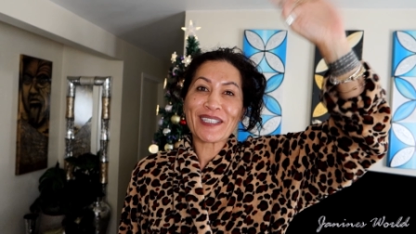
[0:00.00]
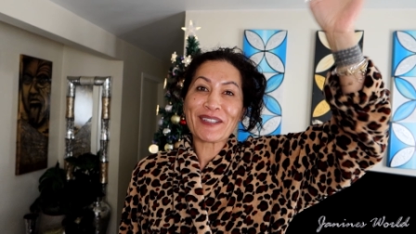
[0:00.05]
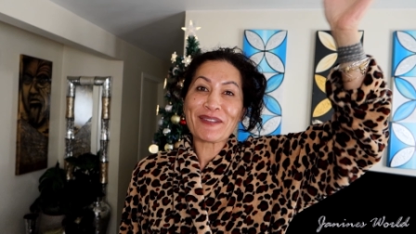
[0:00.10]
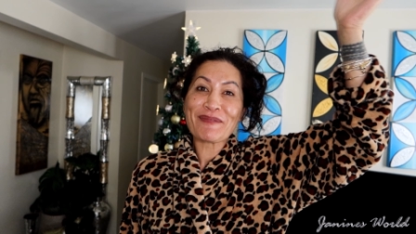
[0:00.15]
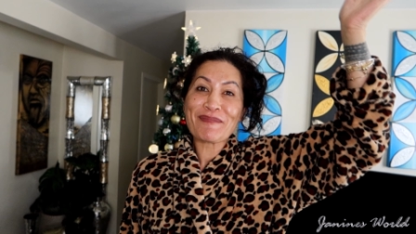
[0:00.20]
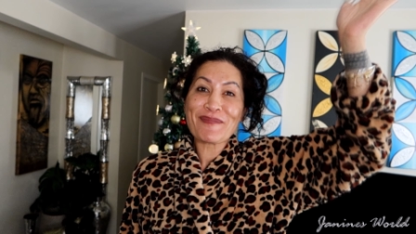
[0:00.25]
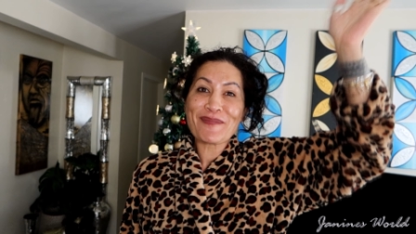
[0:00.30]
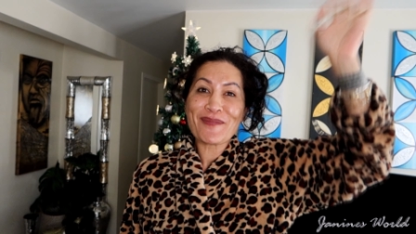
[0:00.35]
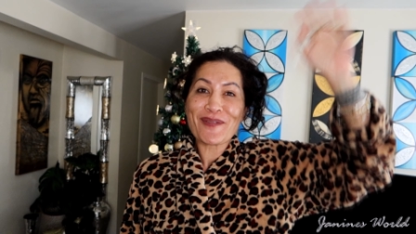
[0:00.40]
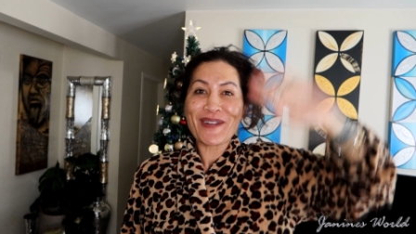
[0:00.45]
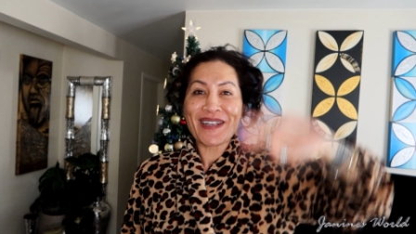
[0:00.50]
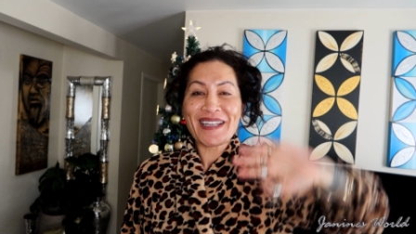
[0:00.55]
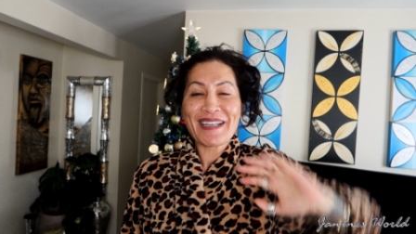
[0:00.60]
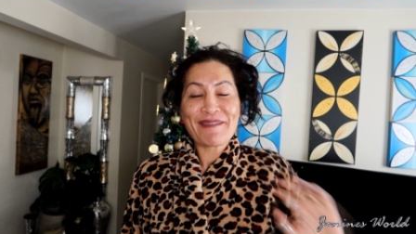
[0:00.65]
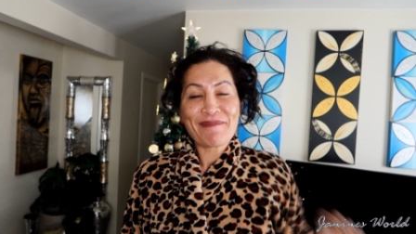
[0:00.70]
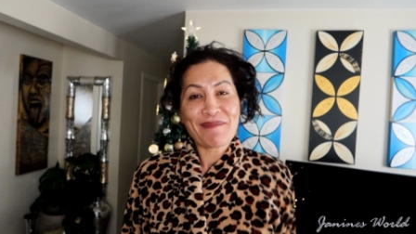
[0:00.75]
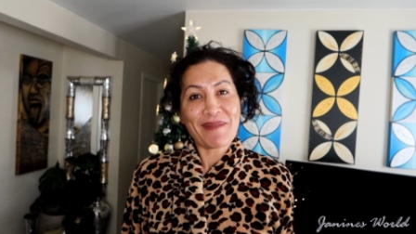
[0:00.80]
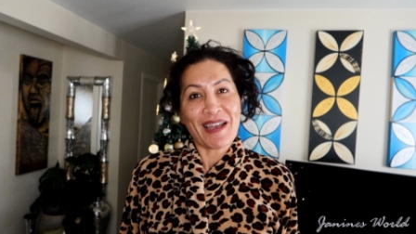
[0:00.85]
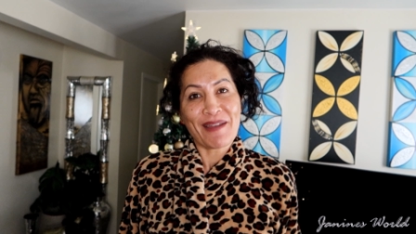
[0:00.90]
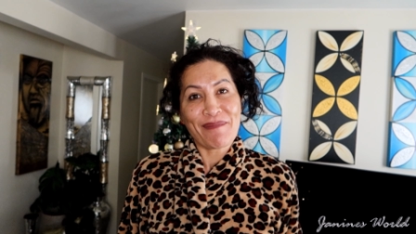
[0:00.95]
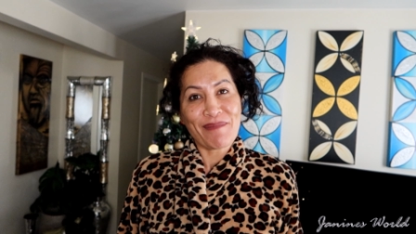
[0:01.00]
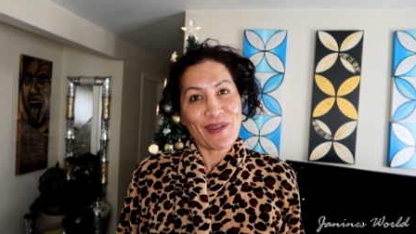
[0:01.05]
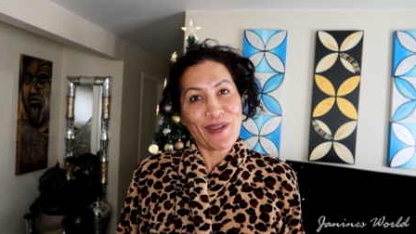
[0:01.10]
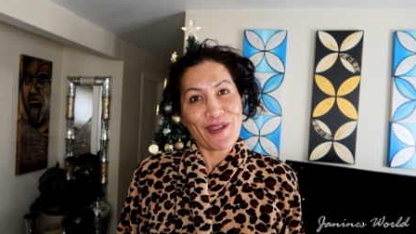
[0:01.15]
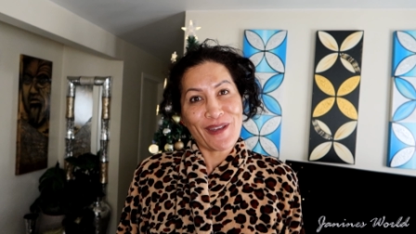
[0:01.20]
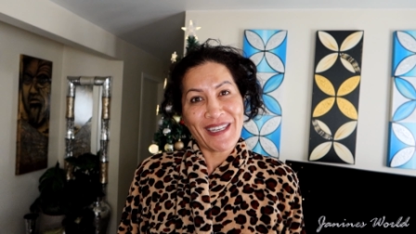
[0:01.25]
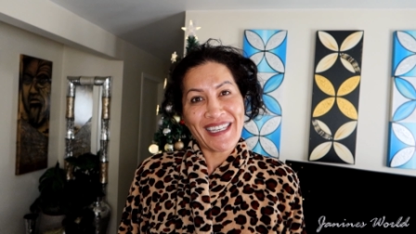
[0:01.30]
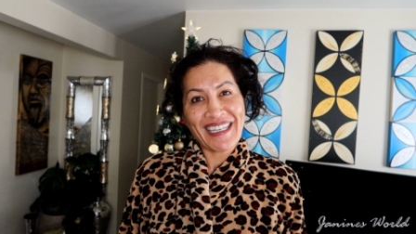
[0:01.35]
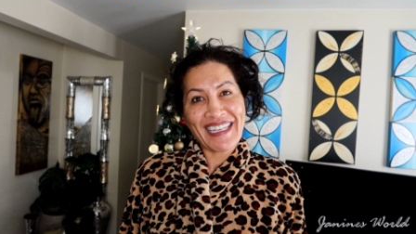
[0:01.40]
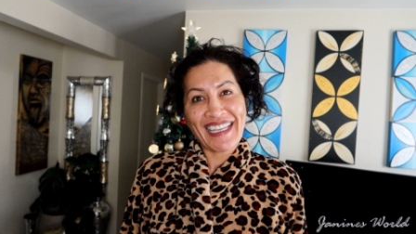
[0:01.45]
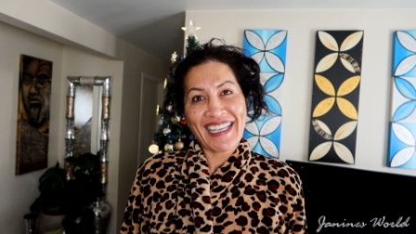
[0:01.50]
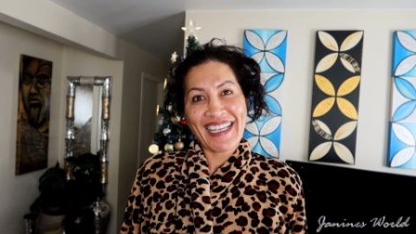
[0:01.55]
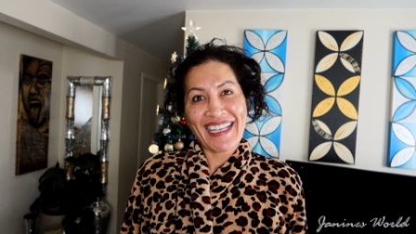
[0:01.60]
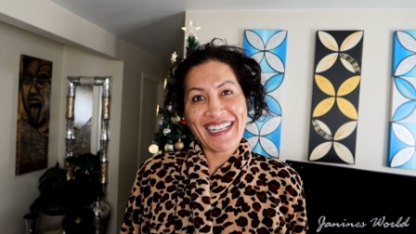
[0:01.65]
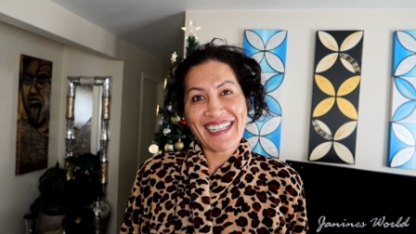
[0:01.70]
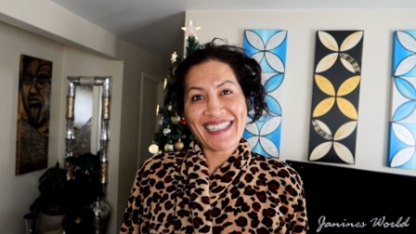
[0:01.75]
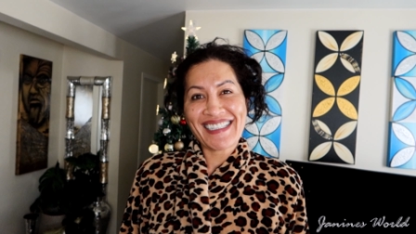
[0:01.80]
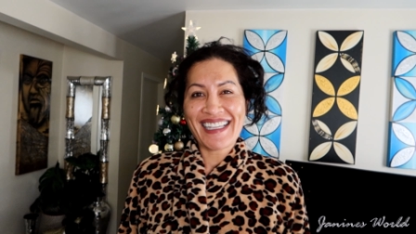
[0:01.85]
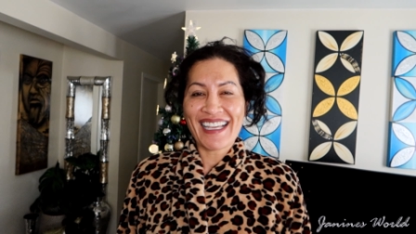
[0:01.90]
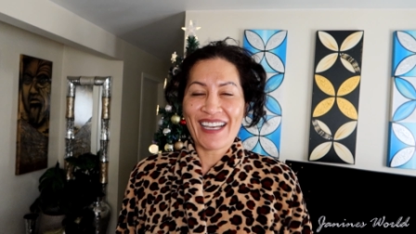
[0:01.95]
good morning, my
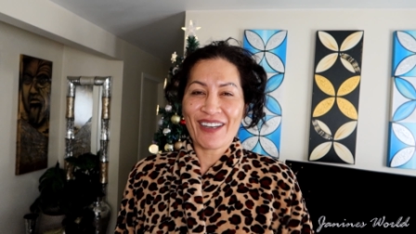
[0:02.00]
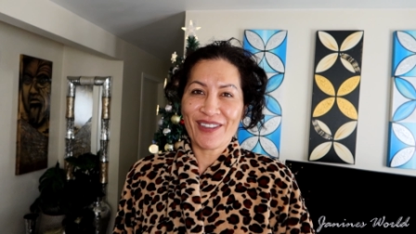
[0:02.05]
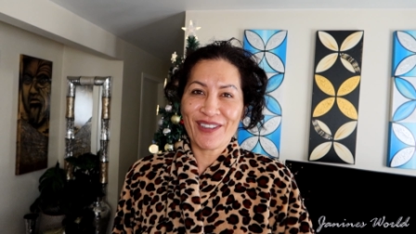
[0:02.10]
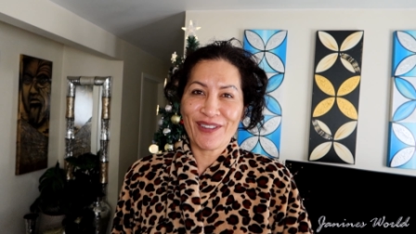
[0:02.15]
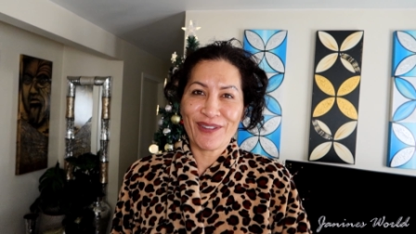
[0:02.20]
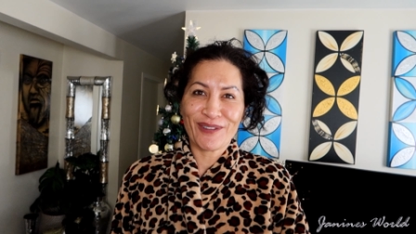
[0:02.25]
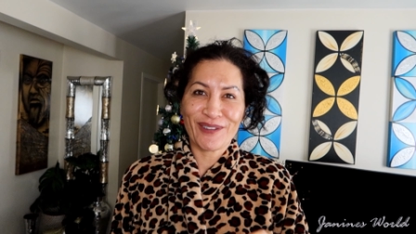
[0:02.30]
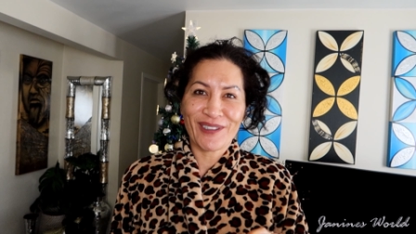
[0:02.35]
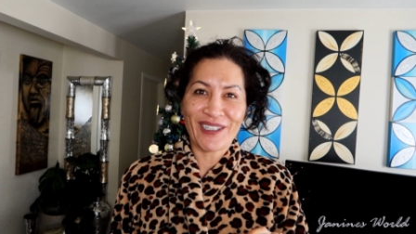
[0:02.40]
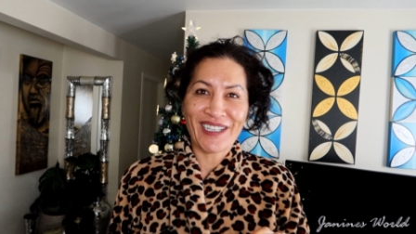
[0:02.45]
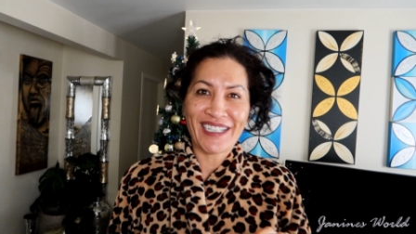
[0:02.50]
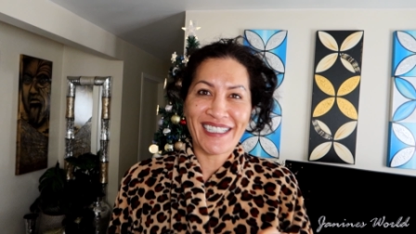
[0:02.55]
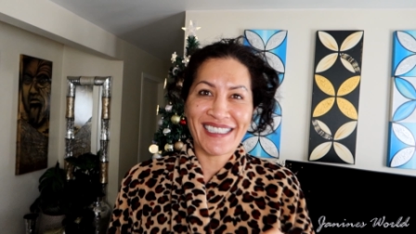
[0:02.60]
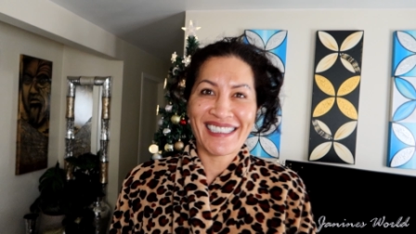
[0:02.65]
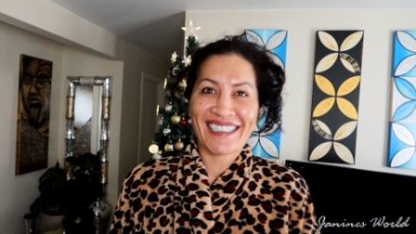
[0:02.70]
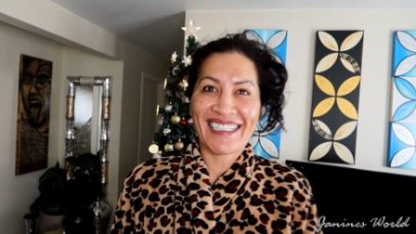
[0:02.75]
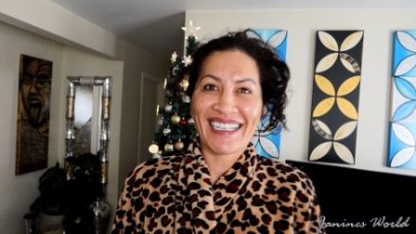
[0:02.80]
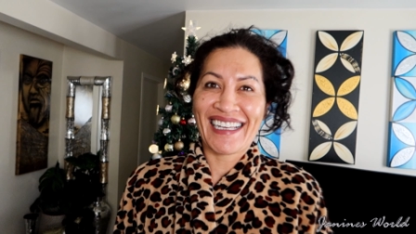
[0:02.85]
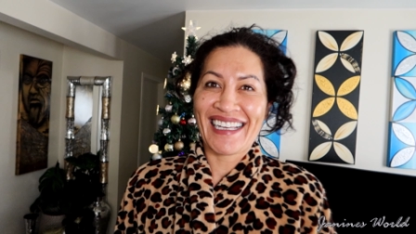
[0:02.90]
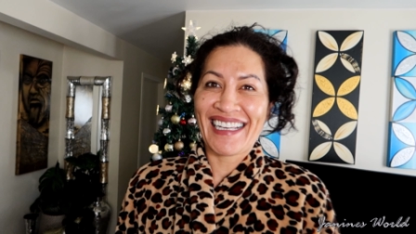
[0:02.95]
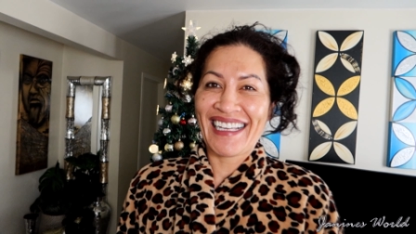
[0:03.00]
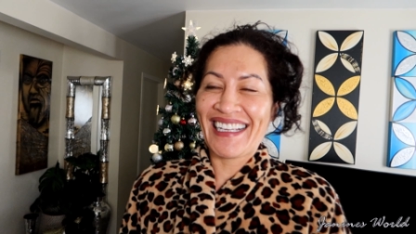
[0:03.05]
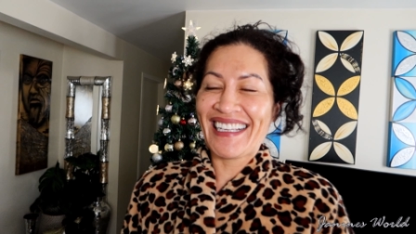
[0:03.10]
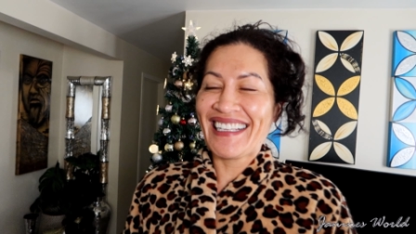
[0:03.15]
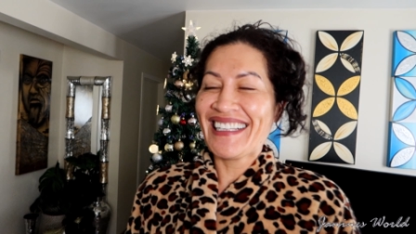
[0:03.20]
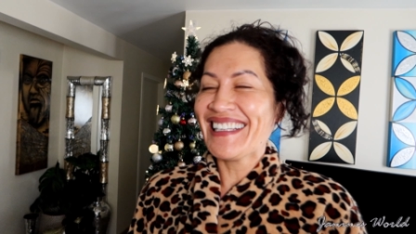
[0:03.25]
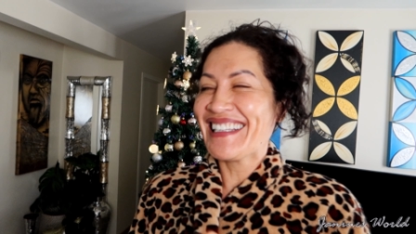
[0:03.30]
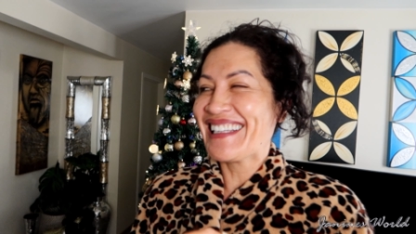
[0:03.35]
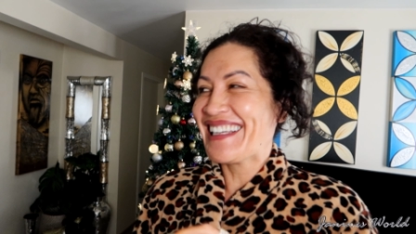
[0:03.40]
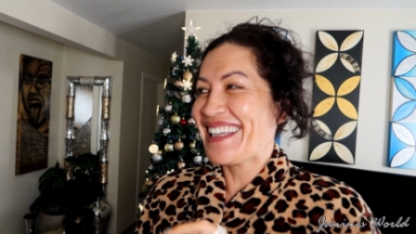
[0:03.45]
beauties. How are you all going today?